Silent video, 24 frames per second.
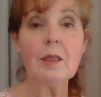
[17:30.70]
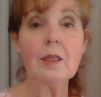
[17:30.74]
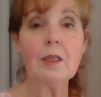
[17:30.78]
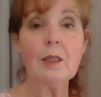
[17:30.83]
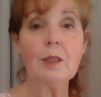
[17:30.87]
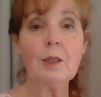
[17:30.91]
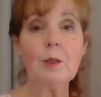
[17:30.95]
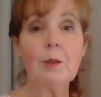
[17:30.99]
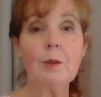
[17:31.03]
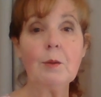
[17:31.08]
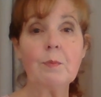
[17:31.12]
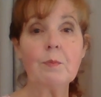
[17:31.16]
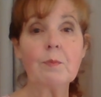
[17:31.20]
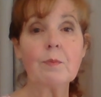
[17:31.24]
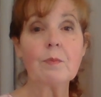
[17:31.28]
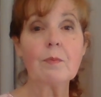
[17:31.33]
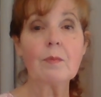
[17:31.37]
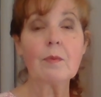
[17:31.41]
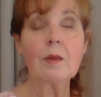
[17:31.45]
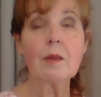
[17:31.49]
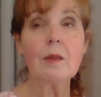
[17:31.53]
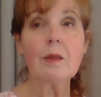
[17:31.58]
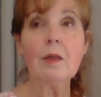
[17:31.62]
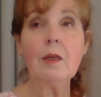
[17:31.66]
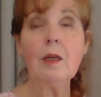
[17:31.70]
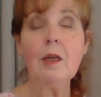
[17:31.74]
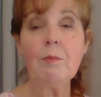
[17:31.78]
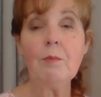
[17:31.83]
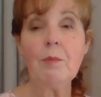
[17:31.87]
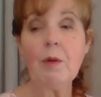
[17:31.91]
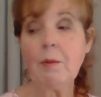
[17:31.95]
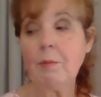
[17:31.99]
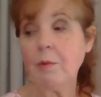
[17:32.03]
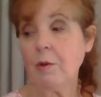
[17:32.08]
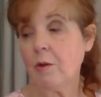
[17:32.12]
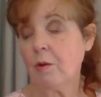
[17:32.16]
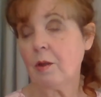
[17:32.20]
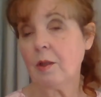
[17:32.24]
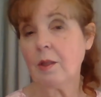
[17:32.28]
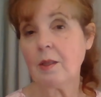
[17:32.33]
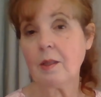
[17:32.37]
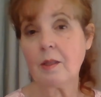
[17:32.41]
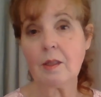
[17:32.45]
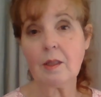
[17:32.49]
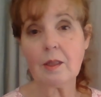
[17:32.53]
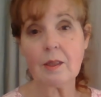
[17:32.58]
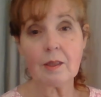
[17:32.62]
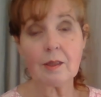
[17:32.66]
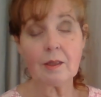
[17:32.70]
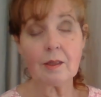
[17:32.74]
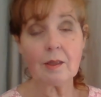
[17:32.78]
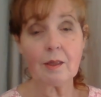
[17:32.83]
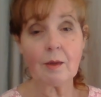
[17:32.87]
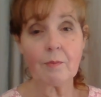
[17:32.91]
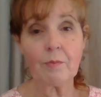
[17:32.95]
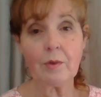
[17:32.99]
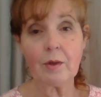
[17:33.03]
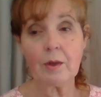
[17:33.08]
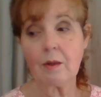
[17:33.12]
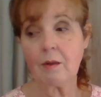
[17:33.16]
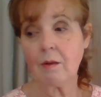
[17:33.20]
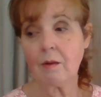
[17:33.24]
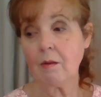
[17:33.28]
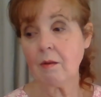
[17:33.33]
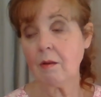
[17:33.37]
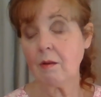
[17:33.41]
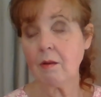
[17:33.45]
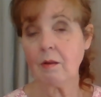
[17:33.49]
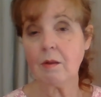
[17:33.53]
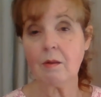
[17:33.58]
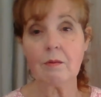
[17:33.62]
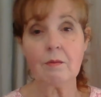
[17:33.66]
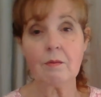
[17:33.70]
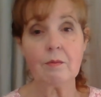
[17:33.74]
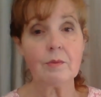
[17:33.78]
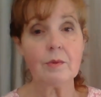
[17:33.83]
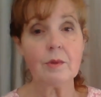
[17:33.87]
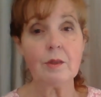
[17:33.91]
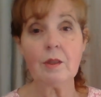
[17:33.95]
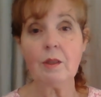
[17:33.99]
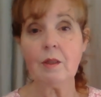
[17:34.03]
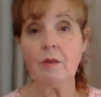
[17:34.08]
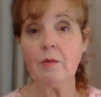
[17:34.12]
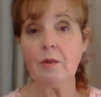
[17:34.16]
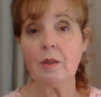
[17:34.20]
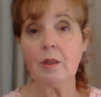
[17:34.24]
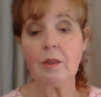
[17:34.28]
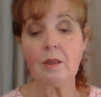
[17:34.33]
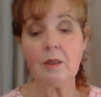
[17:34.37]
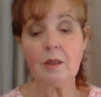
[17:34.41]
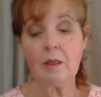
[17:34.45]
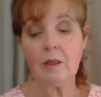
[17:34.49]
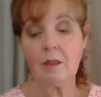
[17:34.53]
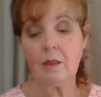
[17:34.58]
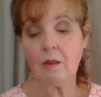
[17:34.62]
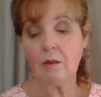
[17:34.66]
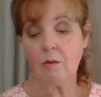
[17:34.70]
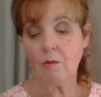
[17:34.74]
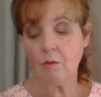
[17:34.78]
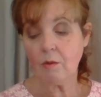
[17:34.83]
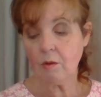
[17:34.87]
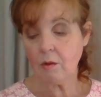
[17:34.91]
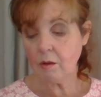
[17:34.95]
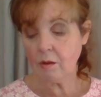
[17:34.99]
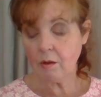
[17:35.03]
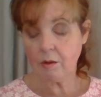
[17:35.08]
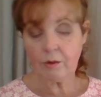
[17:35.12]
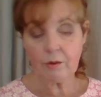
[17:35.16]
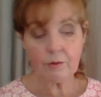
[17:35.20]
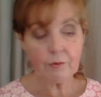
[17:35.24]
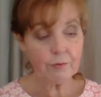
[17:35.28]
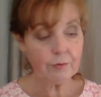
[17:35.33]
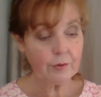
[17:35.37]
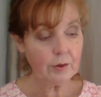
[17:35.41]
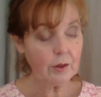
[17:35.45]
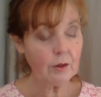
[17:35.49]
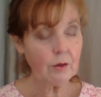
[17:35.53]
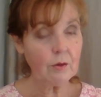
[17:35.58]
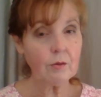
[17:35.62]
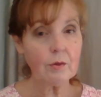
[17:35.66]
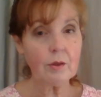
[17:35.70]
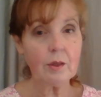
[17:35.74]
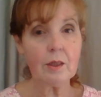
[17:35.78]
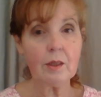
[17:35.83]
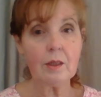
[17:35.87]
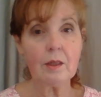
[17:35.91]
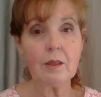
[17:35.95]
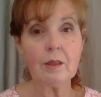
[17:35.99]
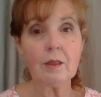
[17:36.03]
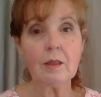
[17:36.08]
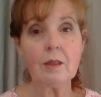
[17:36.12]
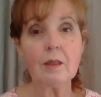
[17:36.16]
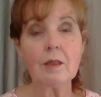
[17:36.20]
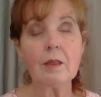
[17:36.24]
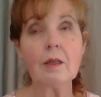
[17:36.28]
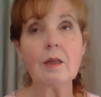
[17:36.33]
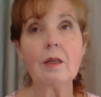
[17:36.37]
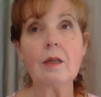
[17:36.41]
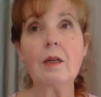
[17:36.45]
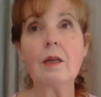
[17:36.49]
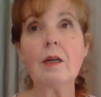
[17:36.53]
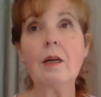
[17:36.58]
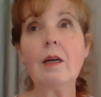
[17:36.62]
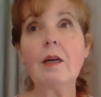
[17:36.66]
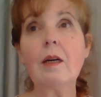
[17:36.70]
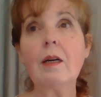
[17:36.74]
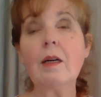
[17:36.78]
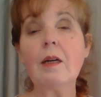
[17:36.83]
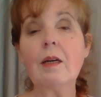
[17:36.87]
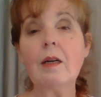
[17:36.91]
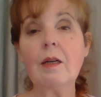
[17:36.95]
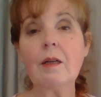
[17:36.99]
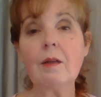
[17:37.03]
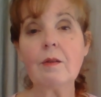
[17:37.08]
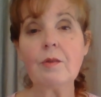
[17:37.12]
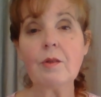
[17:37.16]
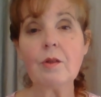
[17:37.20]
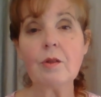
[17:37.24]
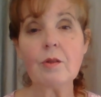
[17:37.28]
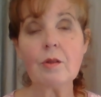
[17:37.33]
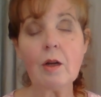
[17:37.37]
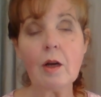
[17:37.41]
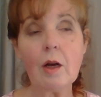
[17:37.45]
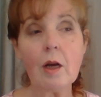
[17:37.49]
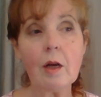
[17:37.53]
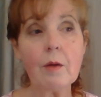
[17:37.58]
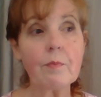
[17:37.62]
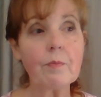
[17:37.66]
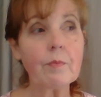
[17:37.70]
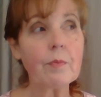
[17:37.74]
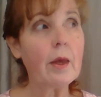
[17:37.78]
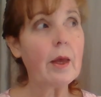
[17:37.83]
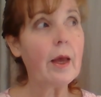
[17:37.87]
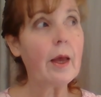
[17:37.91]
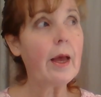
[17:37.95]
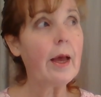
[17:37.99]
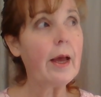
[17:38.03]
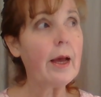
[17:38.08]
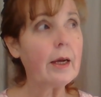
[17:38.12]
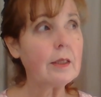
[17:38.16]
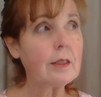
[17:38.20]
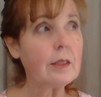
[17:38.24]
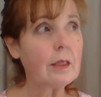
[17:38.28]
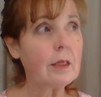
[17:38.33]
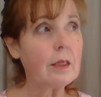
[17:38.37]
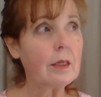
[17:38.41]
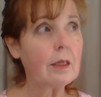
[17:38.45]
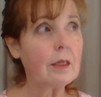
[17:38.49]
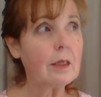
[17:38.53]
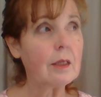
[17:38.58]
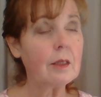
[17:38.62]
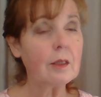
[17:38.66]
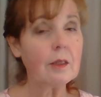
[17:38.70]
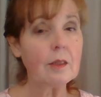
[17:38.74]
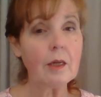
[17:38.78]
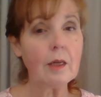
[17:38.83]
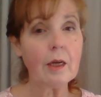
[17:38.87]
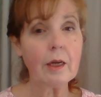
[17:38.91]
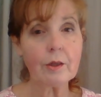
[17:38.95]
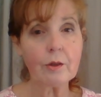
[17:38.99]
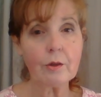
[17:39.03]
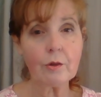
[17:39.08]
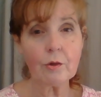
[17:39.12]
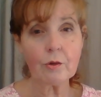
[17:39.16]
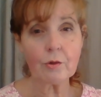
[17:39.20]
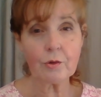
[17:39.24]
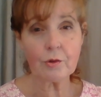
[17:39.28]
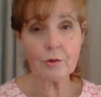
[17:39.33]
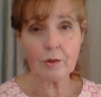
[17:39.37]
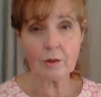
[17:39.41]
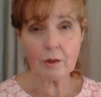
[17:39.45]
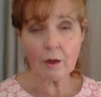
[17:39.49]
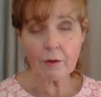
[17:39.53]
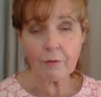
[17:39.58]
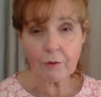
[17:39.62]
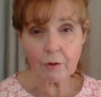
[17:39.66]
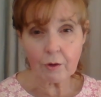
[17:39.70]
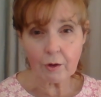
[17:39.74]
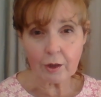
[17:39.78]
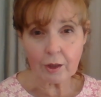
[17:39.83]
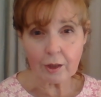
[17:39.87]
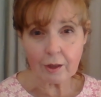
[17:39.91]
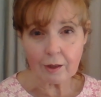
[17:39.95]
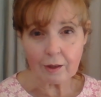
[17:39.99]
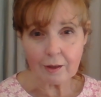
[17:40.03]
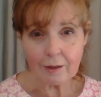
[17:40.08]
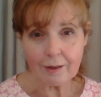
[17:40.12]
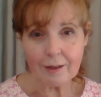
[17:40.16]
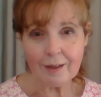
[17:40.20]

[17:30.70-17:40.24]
um, and maybe you're listening to something on a DVD or on your phone and uh, you're not acting like you're suffering.